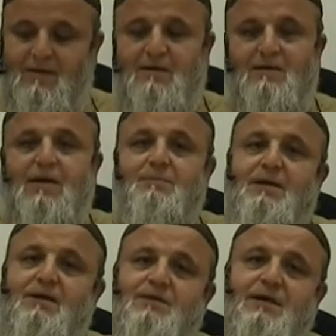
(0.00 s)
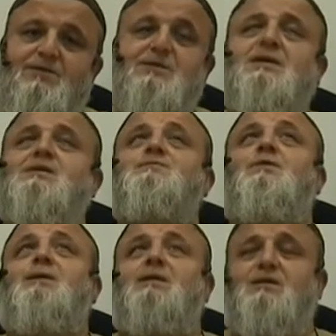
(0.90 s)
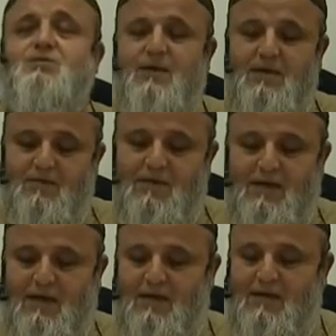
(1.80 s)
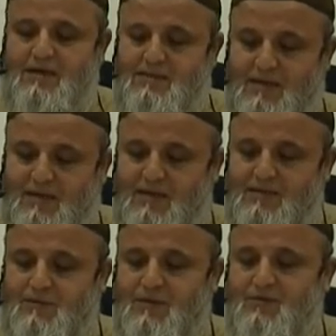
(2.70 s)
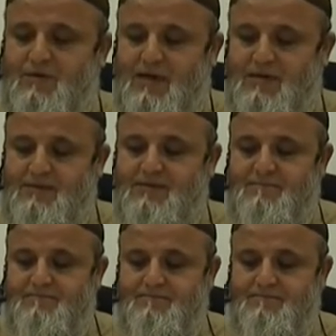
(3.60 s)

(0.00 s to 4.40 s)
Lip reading: they believe that rizq is from Allah subhanahu wa ta'ala. Yes, Allah is the one who created.